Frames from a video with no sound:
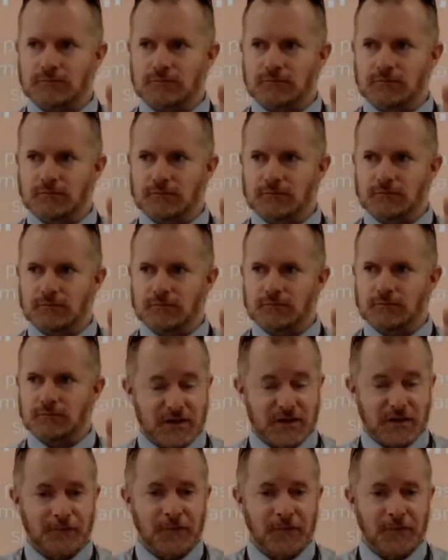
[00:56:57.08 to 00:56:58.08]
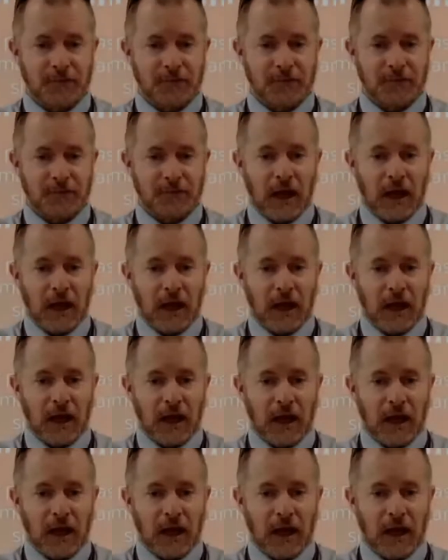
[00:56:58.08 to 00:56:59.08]
Yes, we're going to be
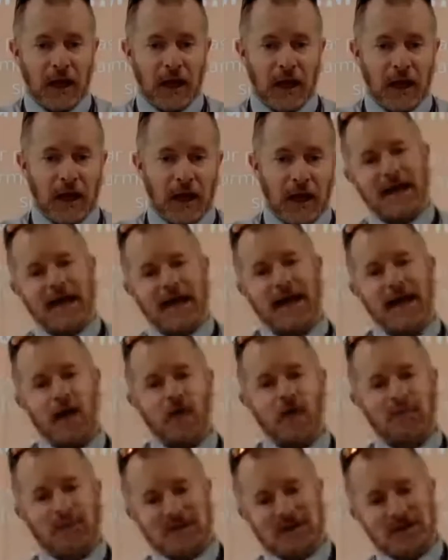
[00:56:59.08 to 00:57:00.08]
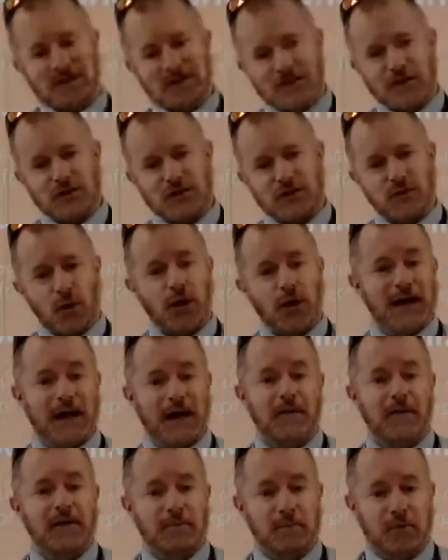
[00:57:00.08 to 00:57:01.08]
looking at how businesses work
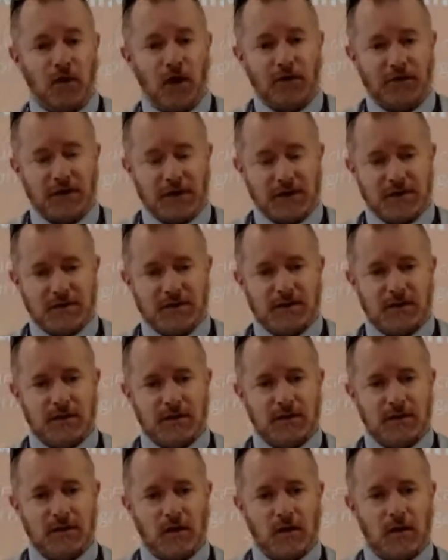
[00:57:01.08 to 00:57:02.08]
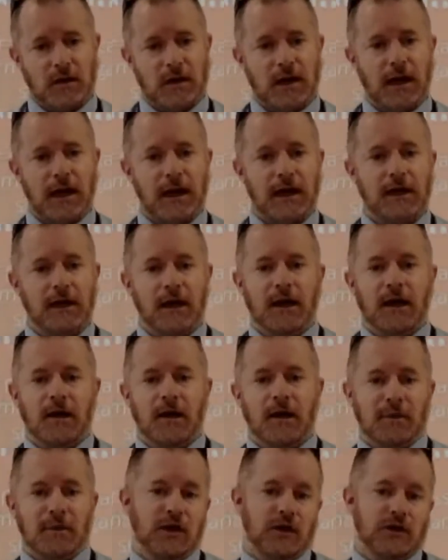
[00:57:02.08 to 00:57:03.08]
out their profits, okay?
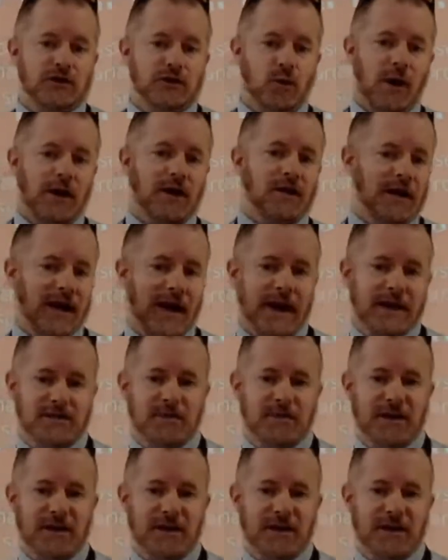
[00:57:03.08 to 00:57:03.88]
Because one of the aspects